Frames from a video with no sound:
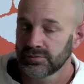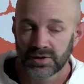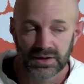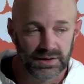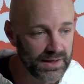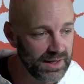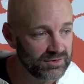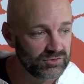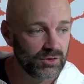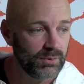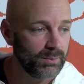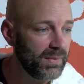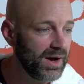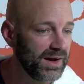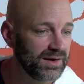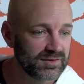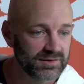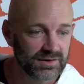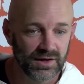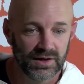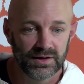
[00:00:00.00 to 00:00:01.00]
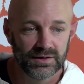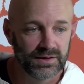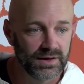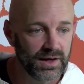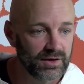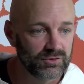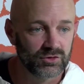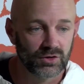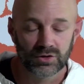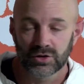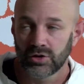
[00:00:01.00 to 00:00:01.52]
And that's our mindset, and
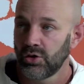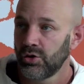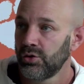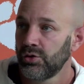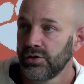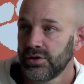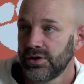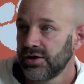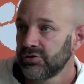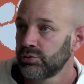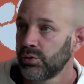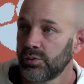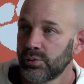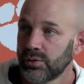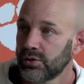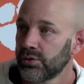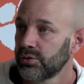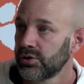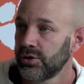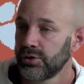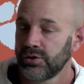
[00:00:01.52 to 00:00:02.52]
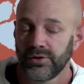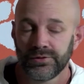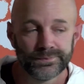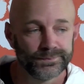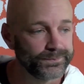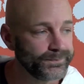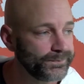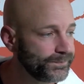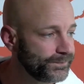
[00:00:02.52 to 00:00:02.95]
that's our goal, and that's what we're going to go do.